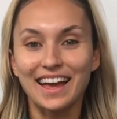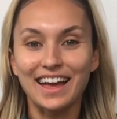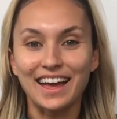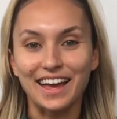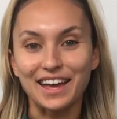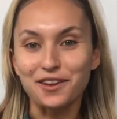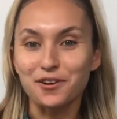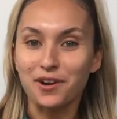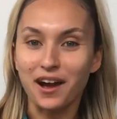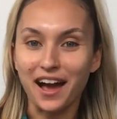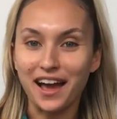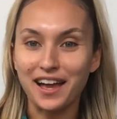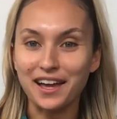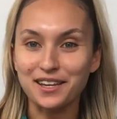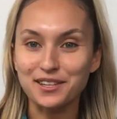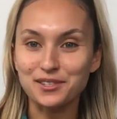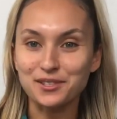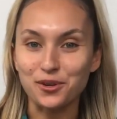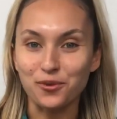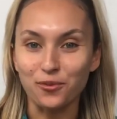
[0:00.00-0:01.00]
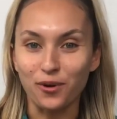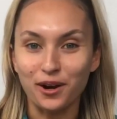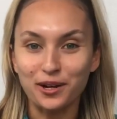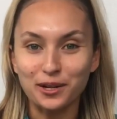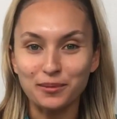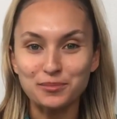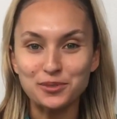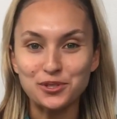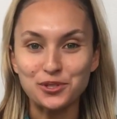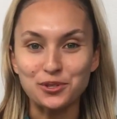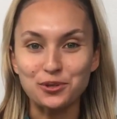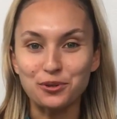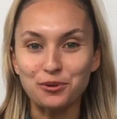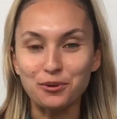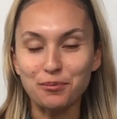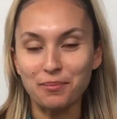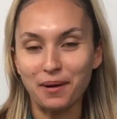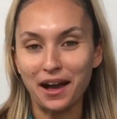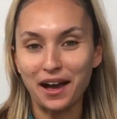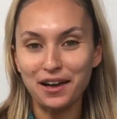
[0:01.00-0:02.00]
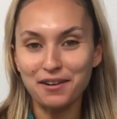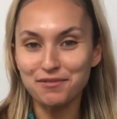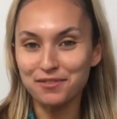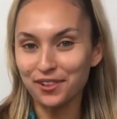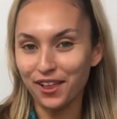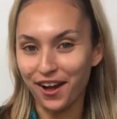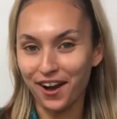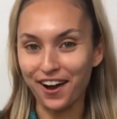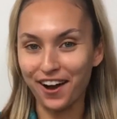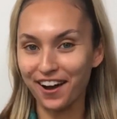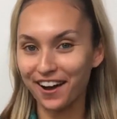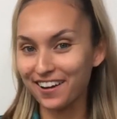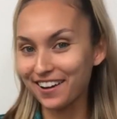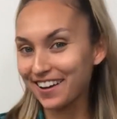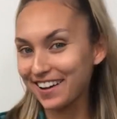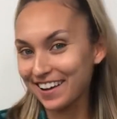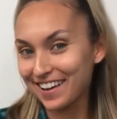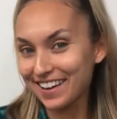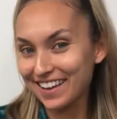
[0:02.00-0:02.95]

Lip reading: Hey you guys, welcome to my vlog.